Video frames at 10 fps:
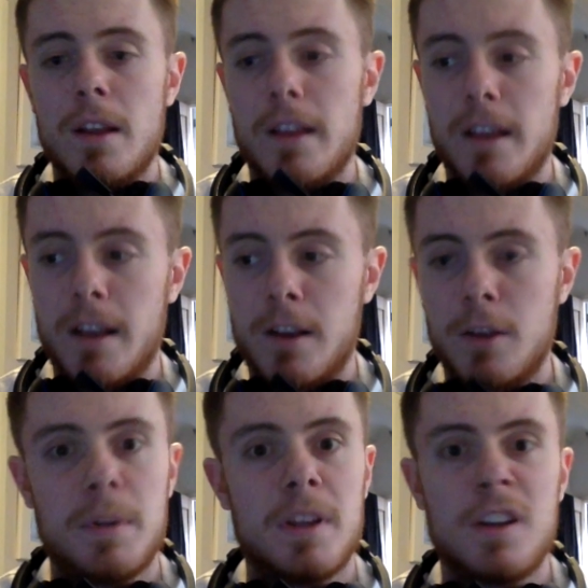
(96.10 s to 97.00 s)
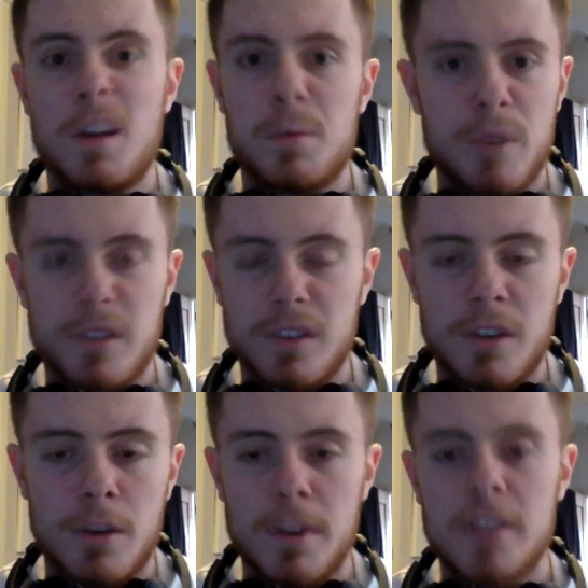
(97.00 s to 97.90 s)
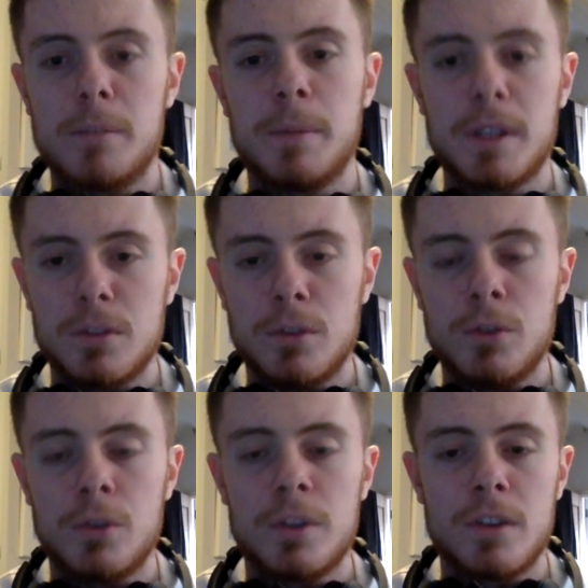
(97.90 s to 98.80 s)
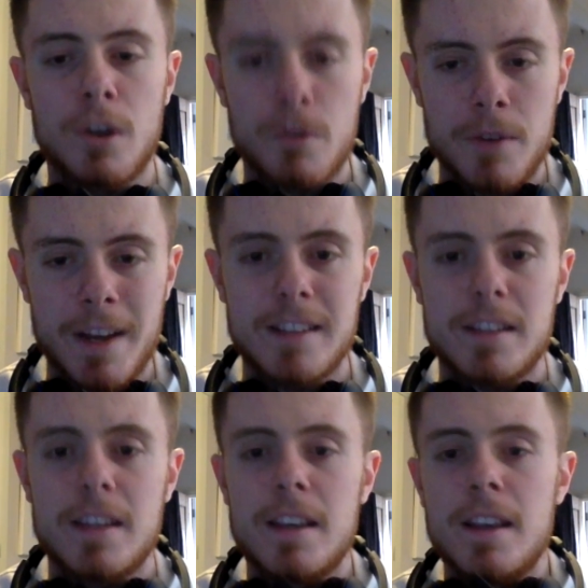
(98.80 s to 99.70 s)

It could be a couple of weeks ago, but these are the biggest news stories of late.